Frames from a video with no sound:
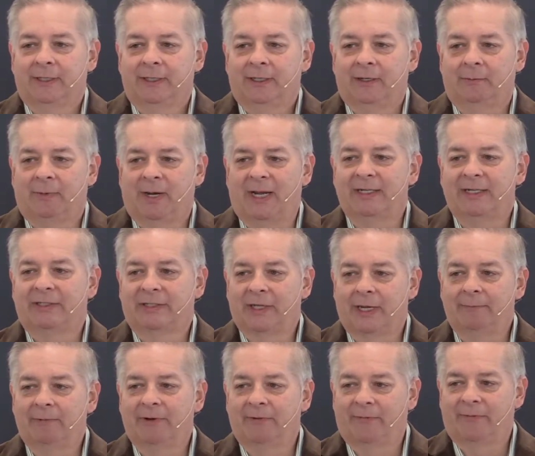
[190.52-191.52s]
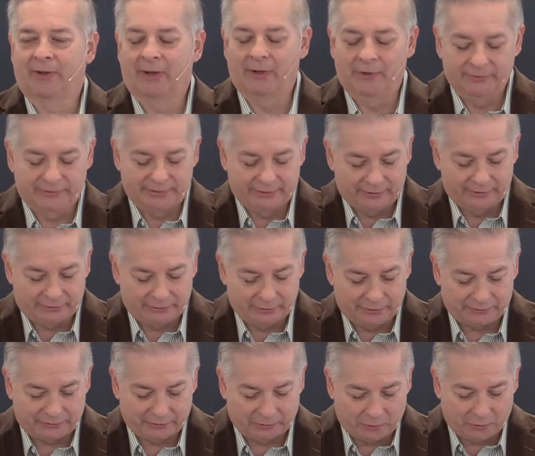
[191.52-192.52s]
by some of those in the
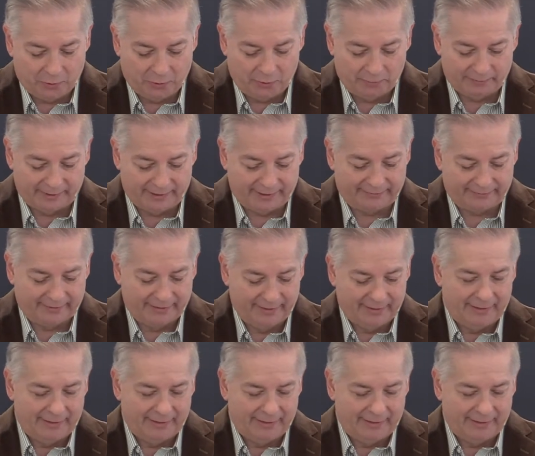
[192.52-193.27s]
church of Corinth,